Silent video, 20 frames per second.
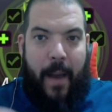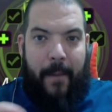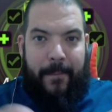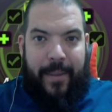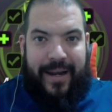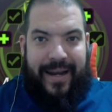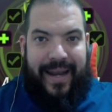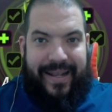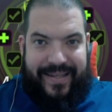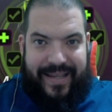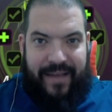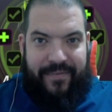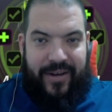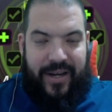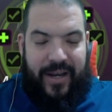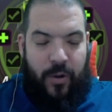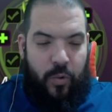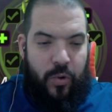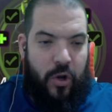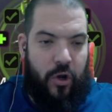but let's have a
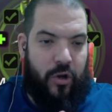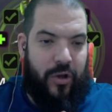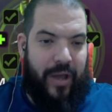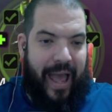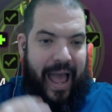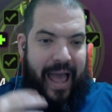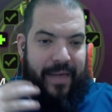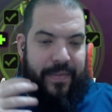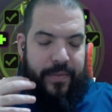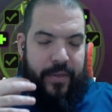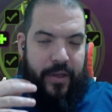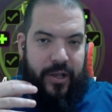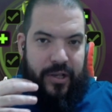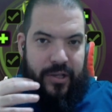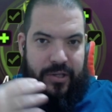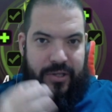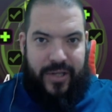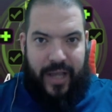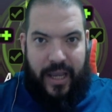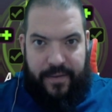little look at
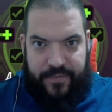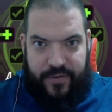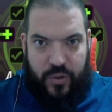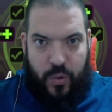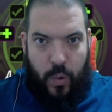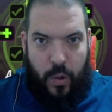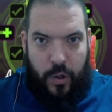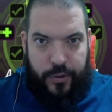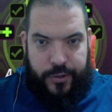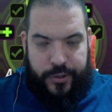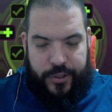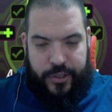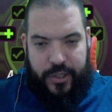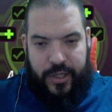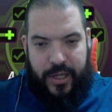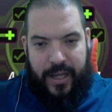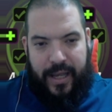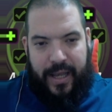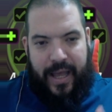the save squads